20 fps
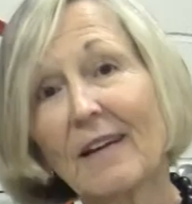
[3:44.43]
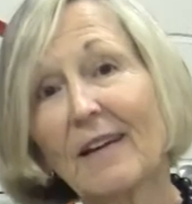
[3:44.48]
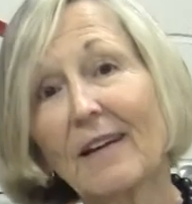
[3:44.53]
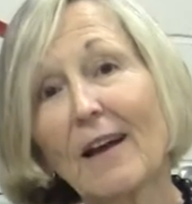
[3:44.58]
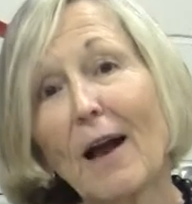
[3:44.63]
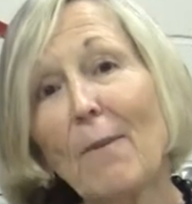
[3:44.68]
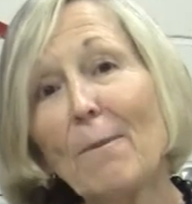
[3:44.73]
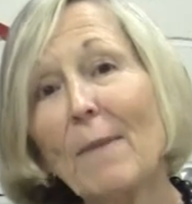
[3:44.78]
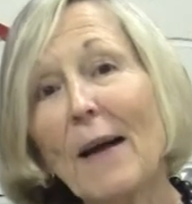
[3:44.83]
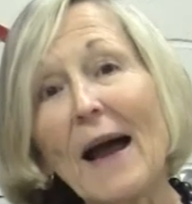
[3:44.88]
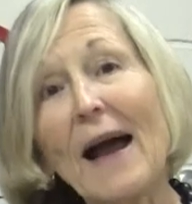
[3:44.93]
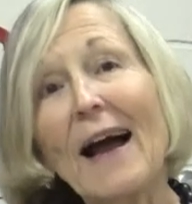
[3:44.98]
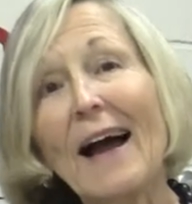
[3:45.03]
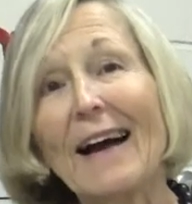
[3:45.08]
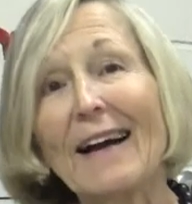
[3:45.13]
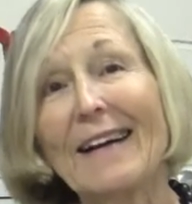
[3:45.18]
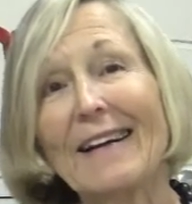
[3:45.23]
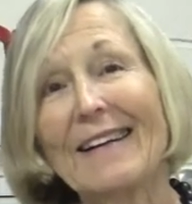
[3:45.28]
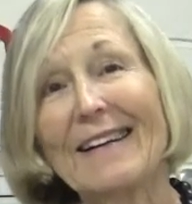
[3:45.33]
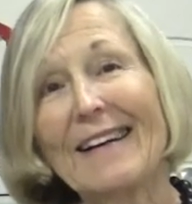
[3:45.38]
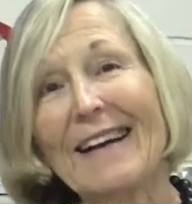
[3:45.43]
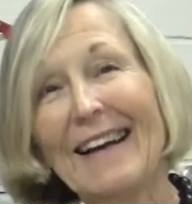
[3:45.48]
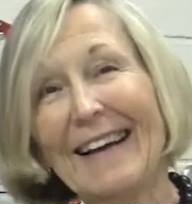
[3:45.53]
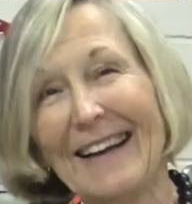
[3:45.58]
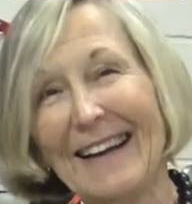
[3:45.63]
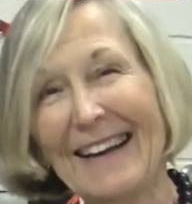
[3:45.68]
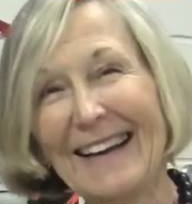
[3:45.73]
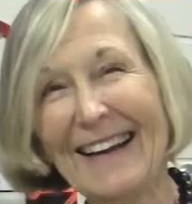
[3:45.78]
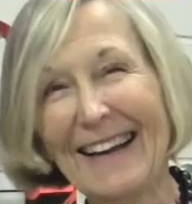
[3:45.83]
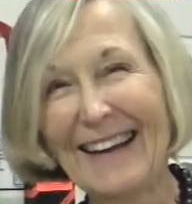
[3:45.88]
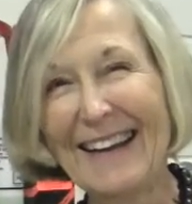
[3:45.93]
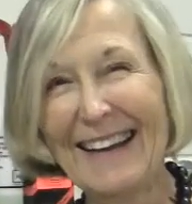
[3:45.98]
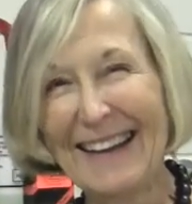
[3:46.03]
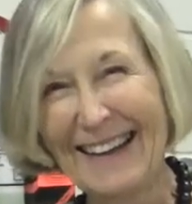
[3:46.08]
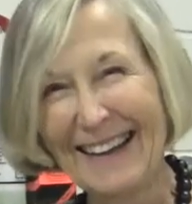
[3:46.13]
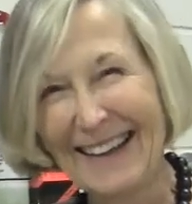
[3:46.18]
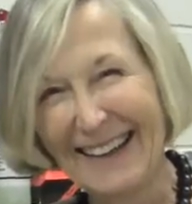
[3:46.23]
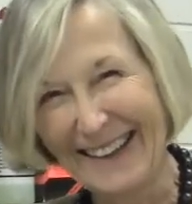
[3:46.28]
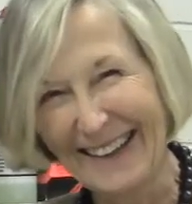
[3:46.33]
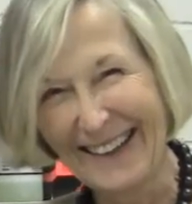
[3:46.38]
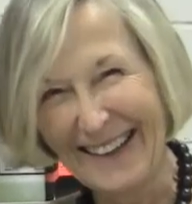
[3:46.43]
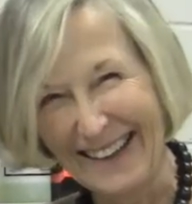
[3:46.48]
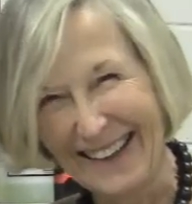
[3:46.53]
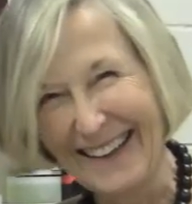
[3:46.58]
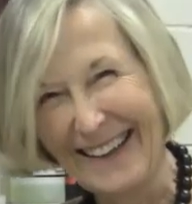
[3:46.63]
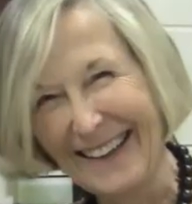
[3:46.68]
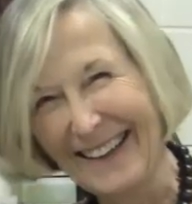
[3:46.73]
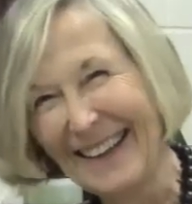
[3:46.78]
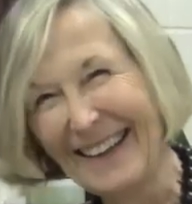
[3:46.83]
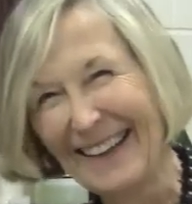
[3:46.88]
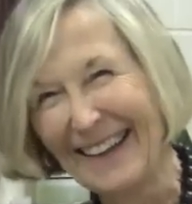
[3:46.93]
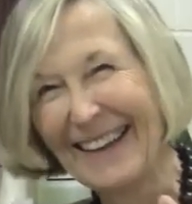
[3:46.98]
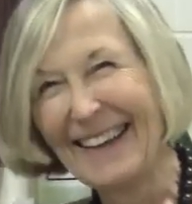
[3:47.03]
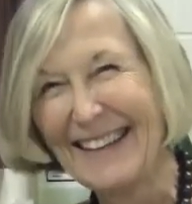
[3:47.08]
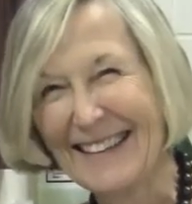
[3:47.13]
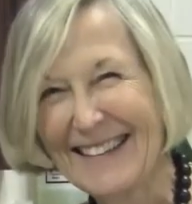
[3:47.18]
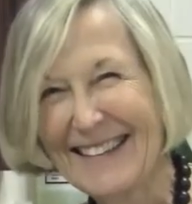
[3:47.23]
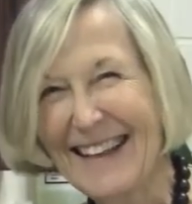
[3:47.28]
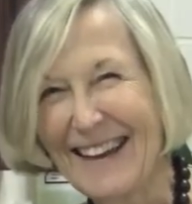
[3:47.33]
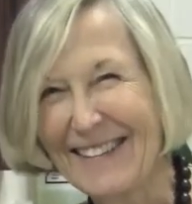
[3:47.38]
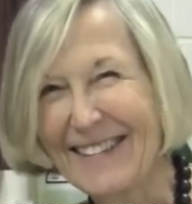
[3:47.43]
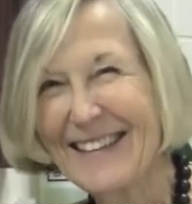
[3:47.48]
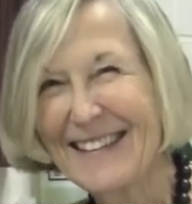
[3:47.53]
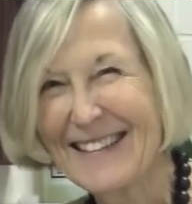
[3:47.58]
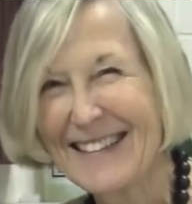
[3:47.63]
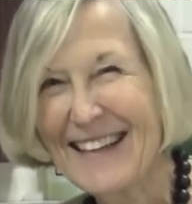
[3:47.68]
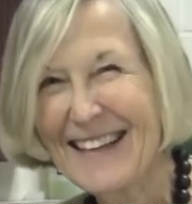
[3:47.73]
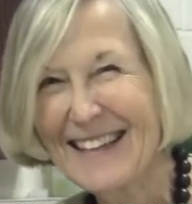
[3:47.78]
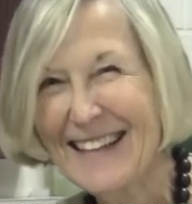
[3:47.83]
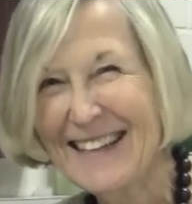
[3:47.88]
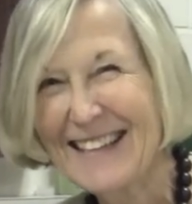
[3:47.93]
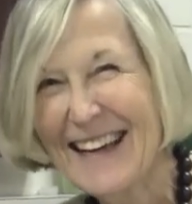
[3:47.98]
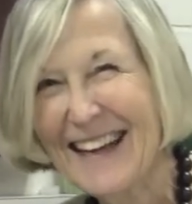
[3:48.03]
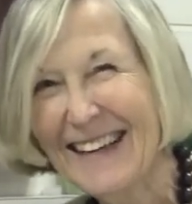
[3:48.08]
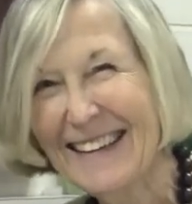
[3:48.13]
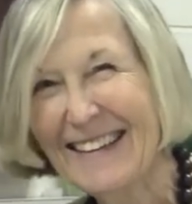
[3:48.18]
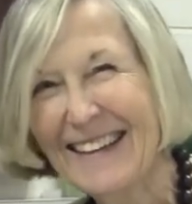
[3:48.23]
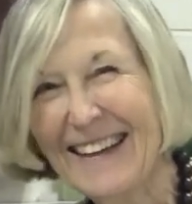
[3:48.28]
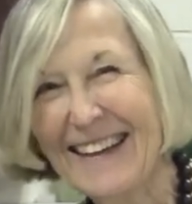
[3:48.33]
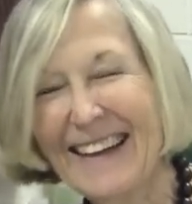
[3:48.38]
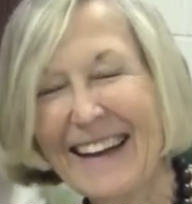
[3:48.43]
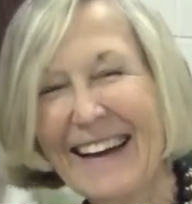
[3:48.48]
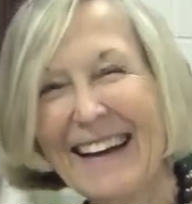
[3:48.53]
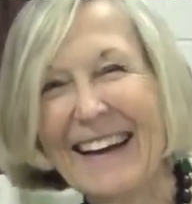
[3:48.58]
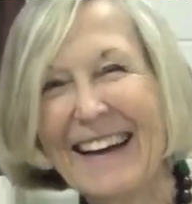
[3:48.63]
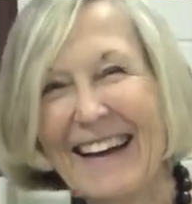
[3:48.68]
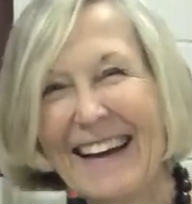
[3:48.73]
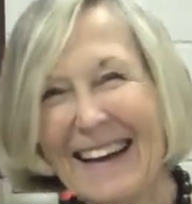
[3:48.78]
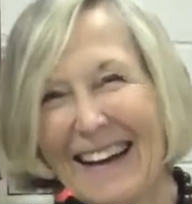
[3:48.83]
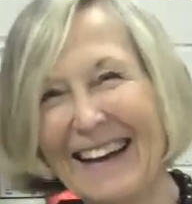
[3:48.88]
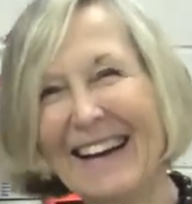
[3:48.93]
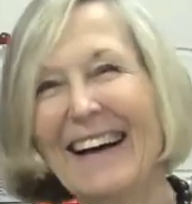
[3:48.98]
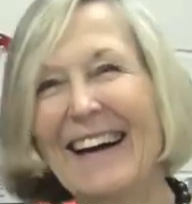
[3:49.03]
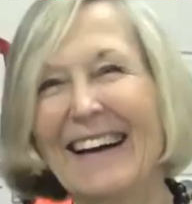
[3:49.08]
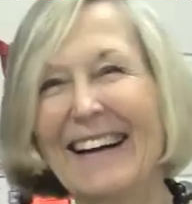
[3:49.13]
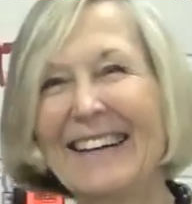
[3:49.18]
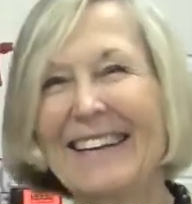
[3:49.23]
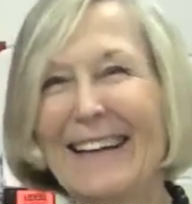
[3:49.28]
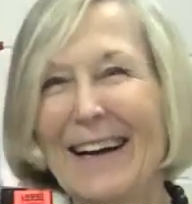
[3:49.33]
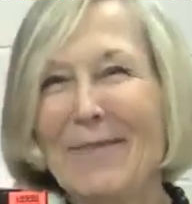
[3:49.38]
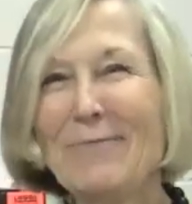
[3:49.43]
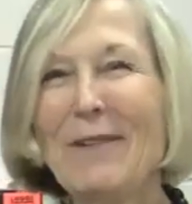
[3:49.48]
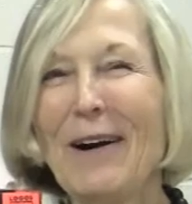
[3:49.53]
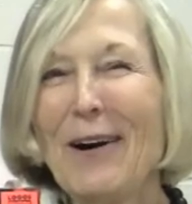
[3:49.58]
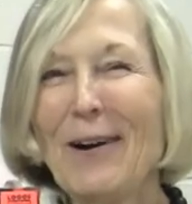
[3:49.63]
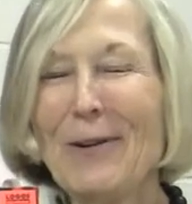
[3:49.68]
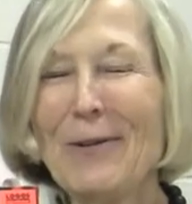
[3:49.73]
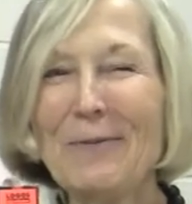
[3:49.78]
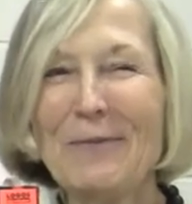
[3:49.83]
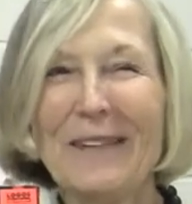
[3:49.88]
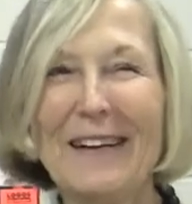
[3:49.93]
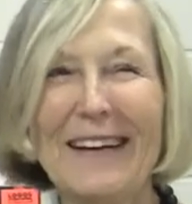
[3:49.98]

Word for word: Come back. Is that the tagline? Come home.